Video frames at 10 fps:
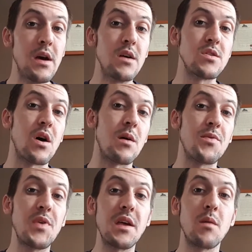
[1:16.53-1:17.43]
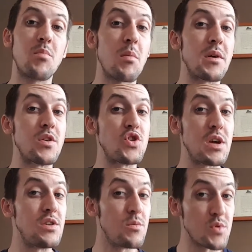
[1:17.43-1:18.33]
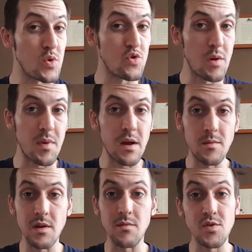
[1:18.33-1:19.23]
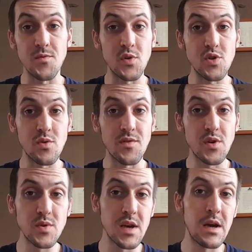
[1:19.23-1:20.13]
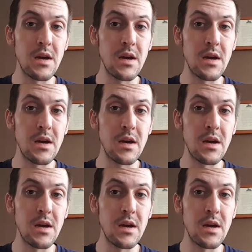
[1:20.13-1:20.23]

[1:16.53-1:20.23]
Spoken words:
So I think I'm probably going to change up to a dripper in some future reviews.